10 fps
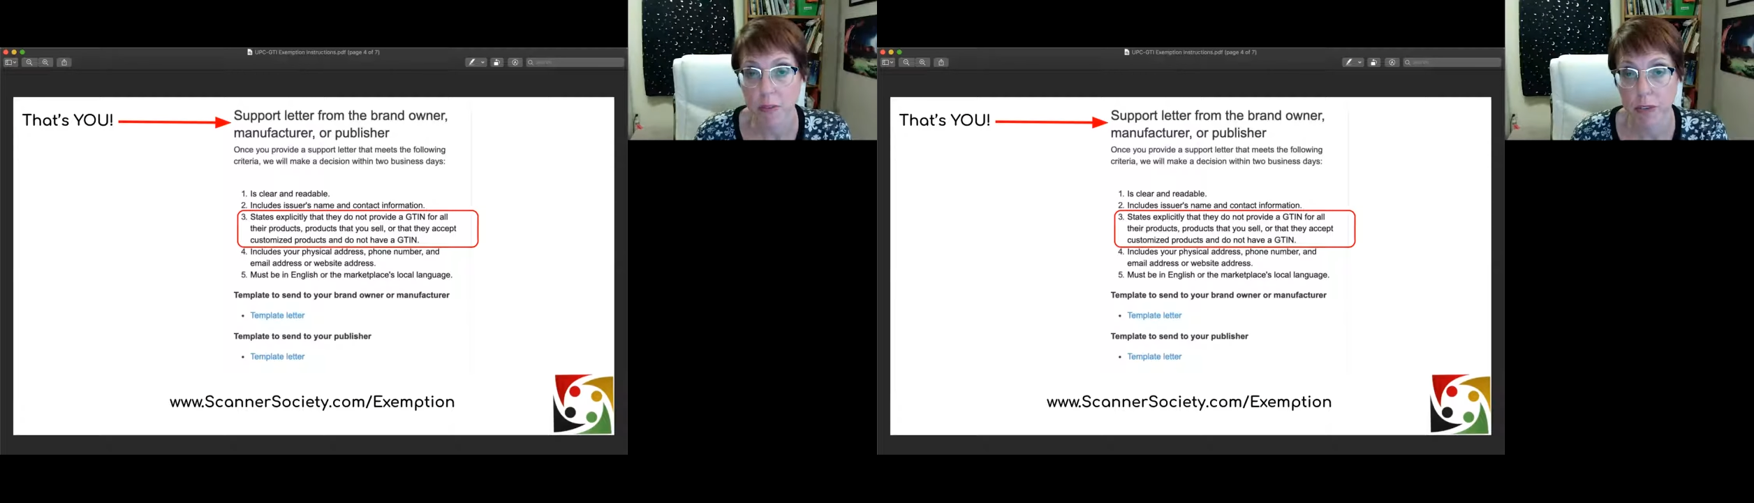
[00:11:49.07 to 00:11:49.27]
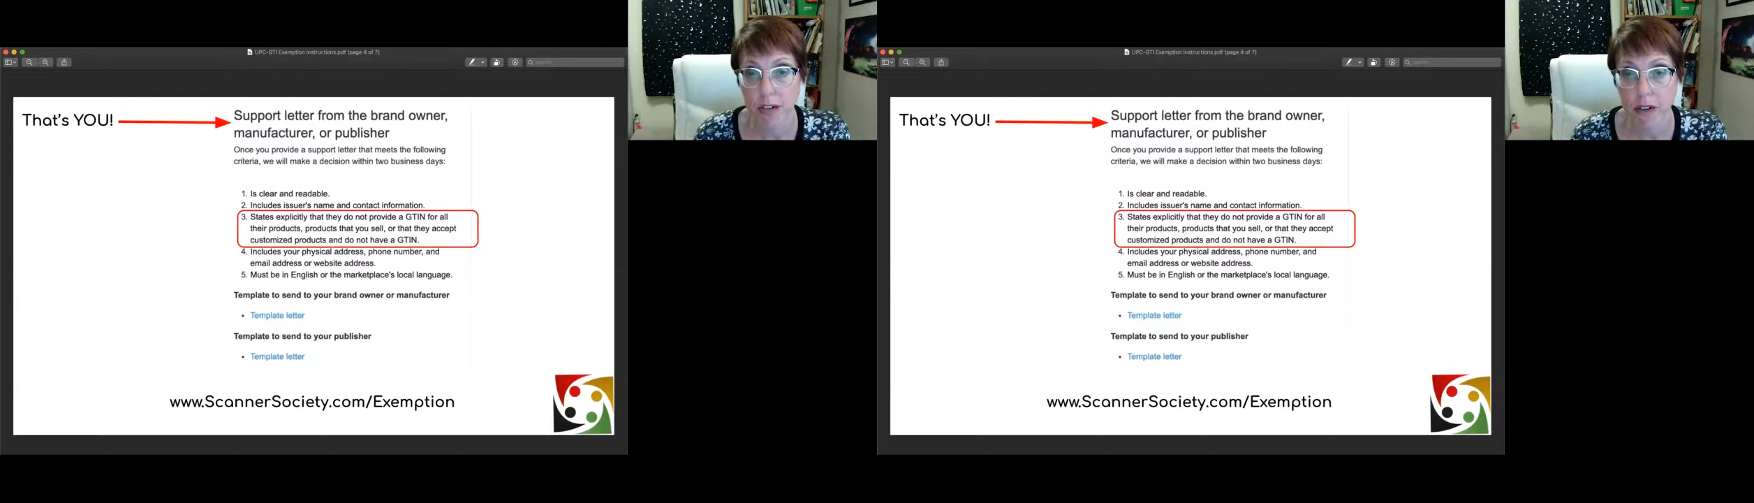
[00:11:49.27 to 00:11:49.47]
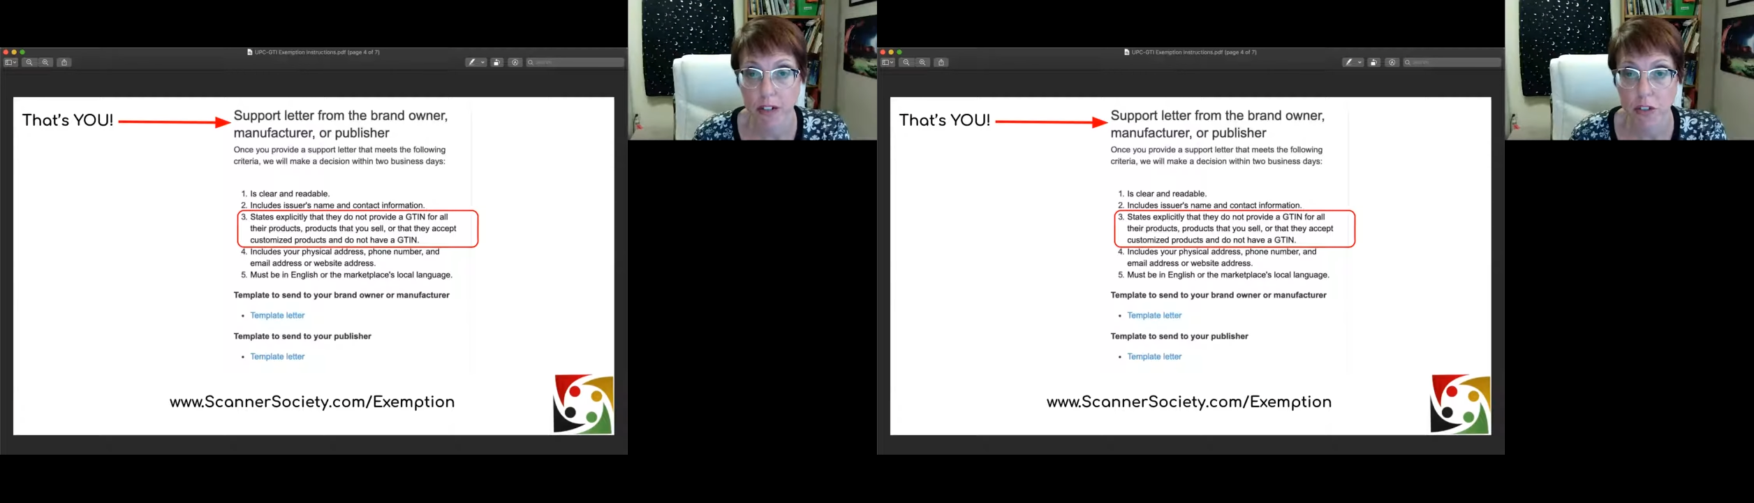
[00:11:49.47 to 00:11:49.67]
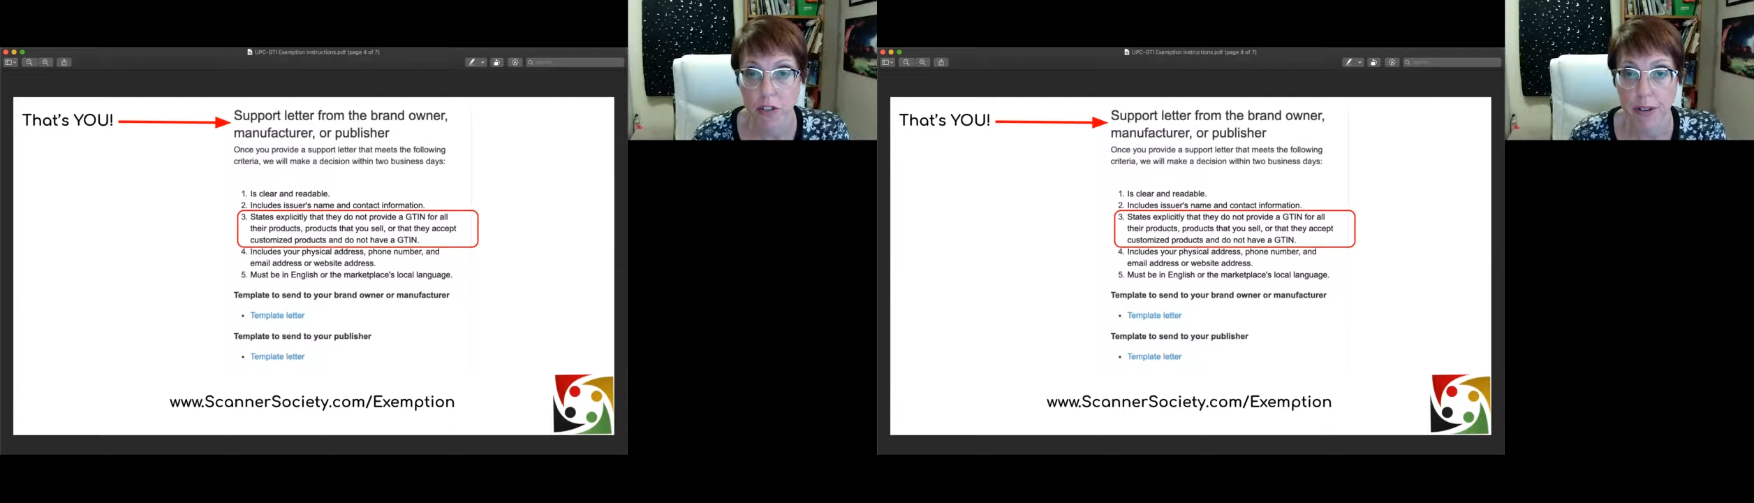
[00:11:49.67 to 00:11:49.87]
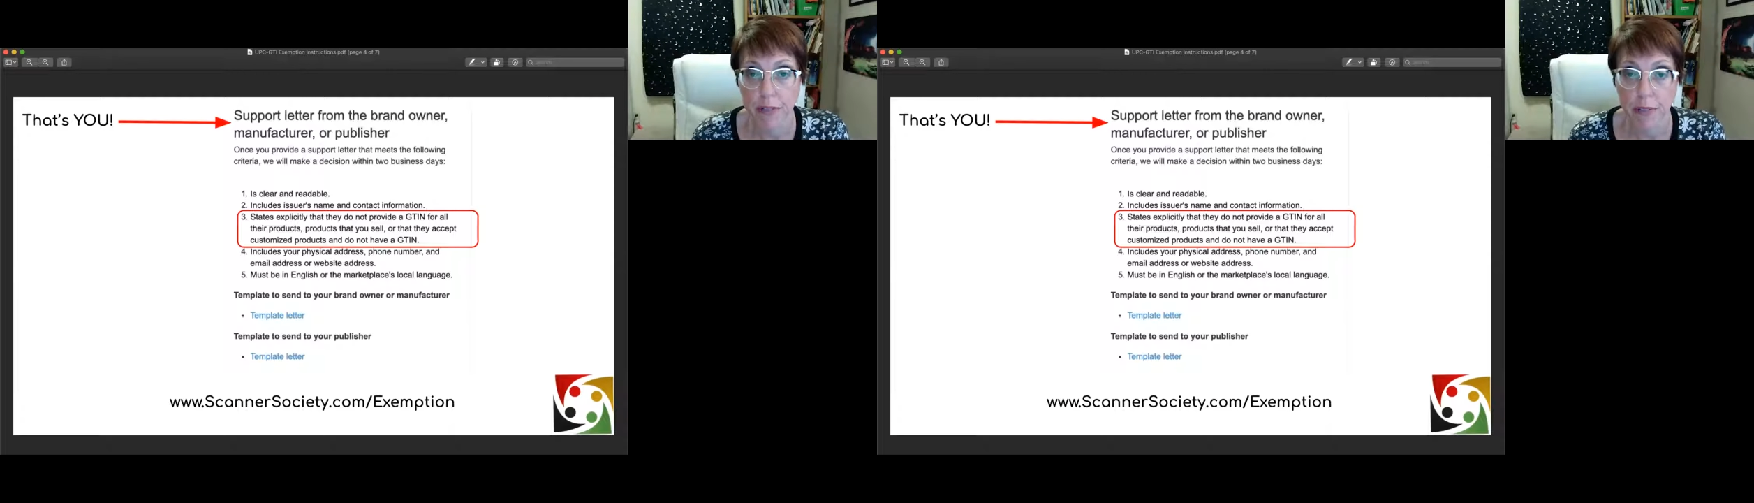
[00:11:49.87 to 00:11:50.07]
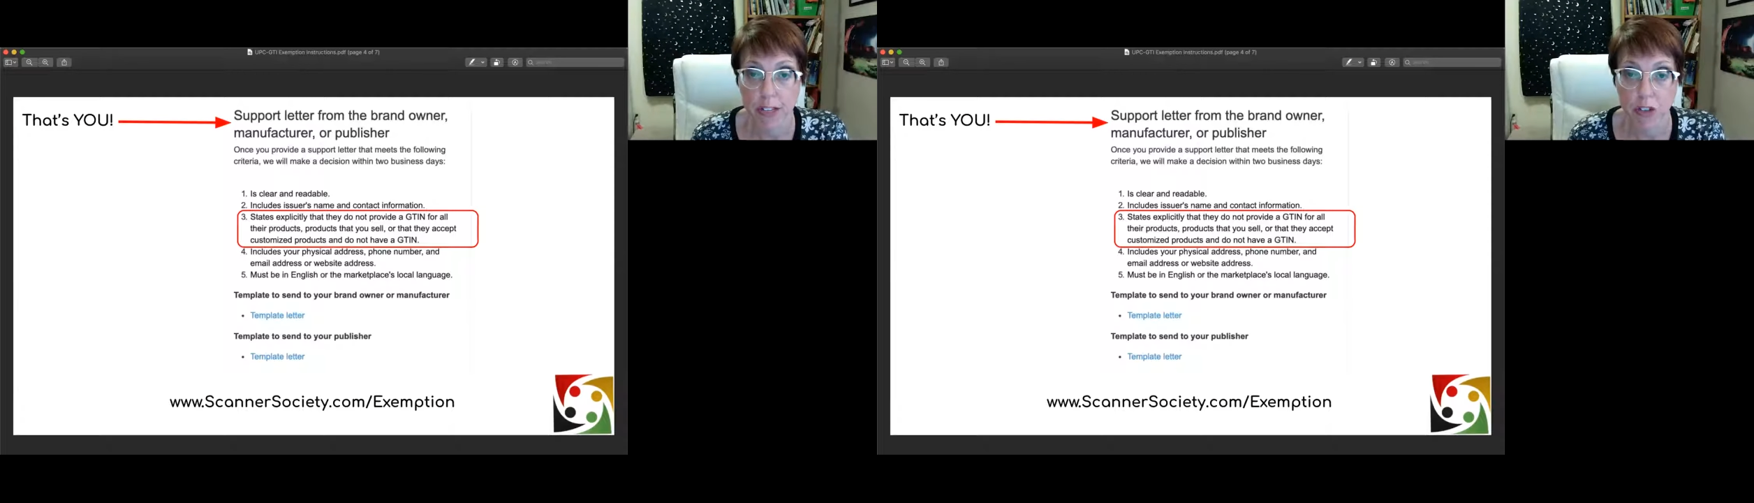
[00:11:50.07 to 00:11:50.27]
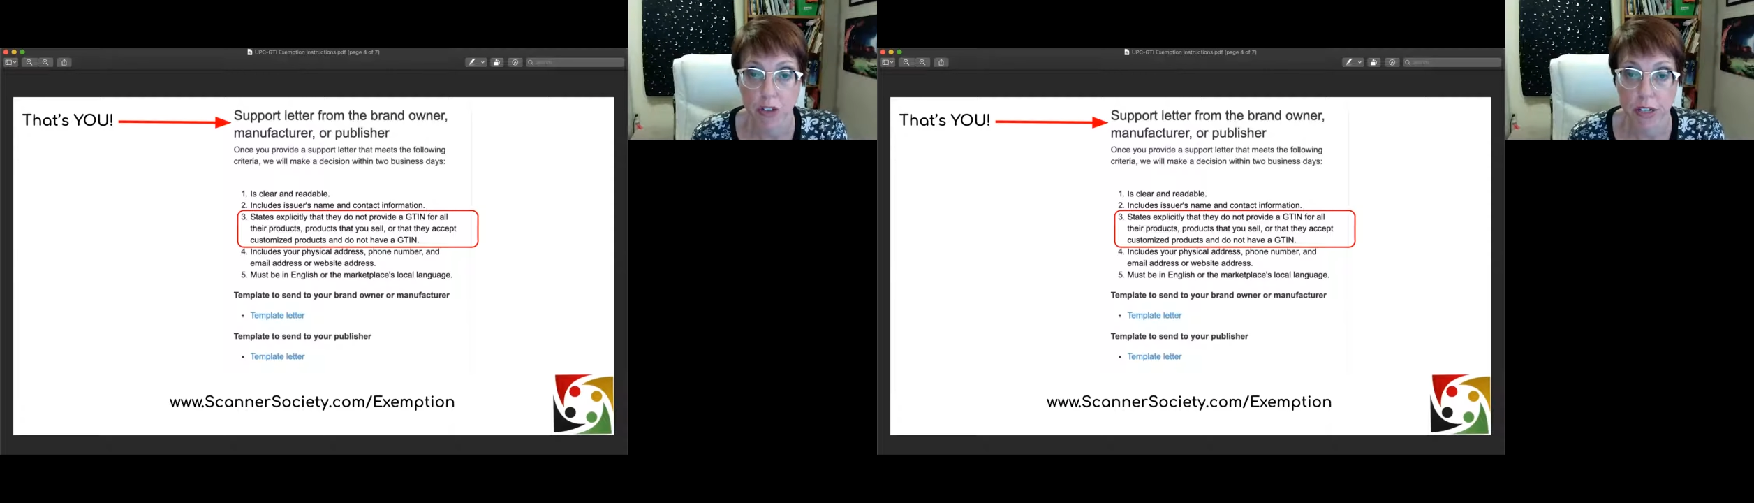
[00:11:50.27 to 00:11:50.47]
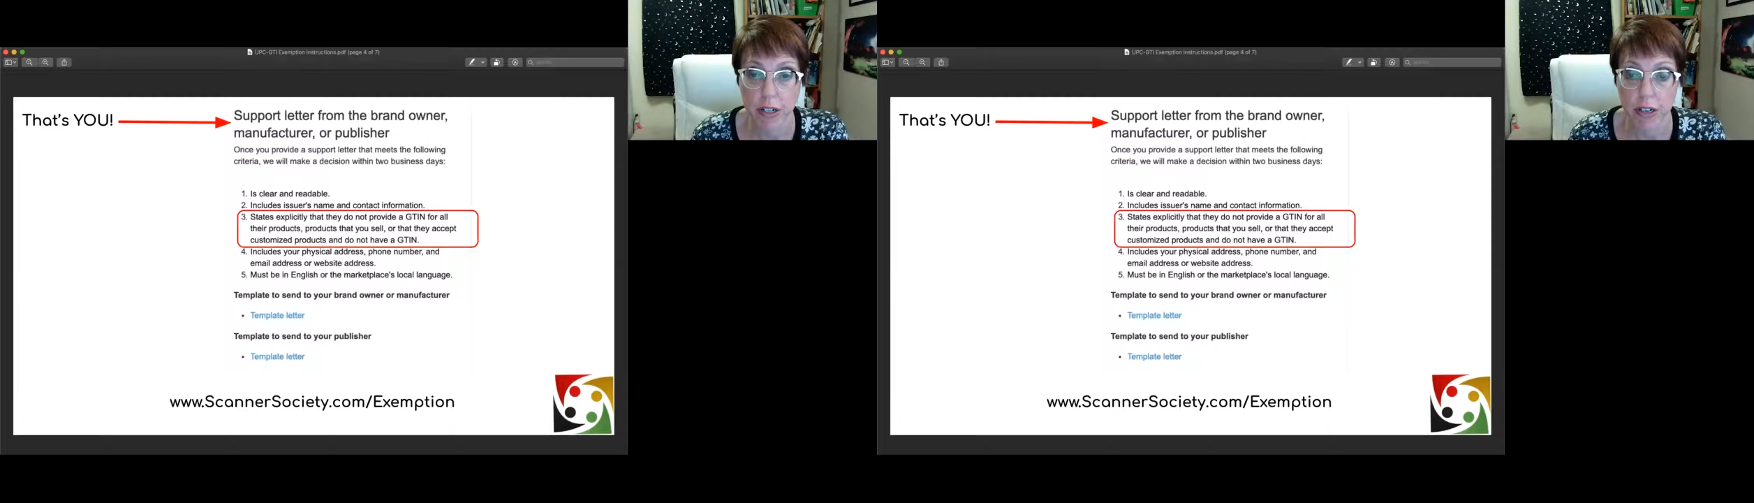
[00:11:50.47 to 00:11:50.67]
brand registry
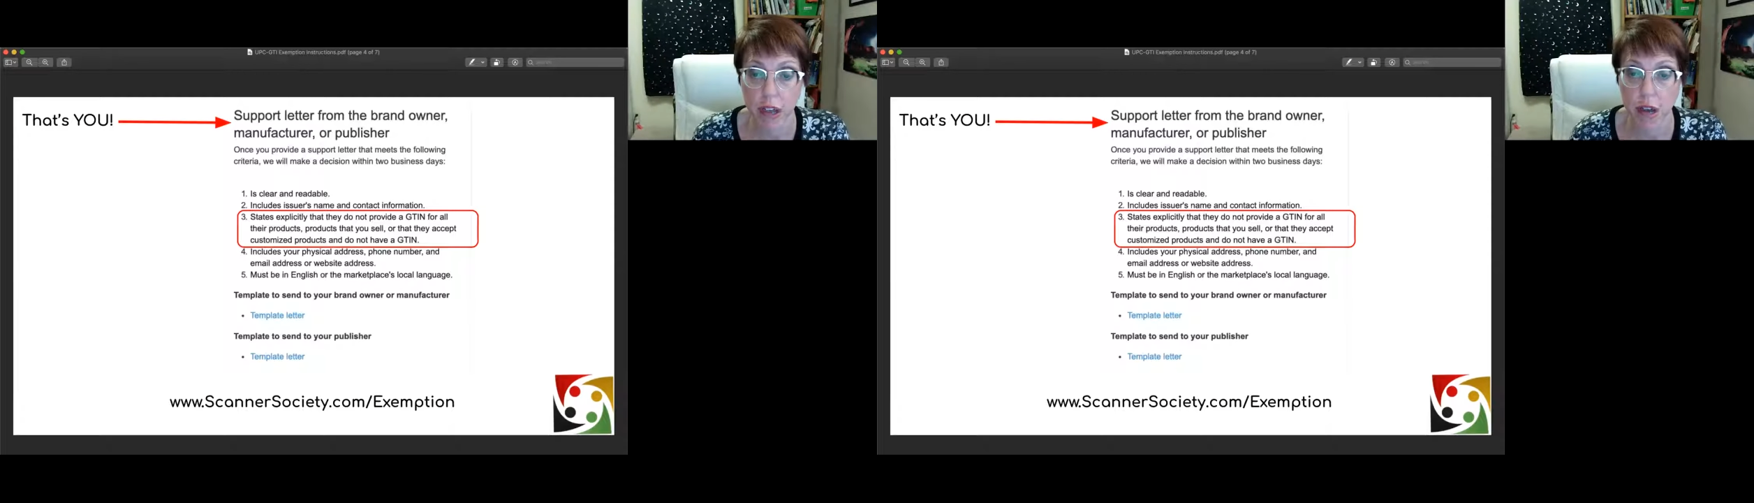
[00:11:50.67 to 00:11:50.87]
information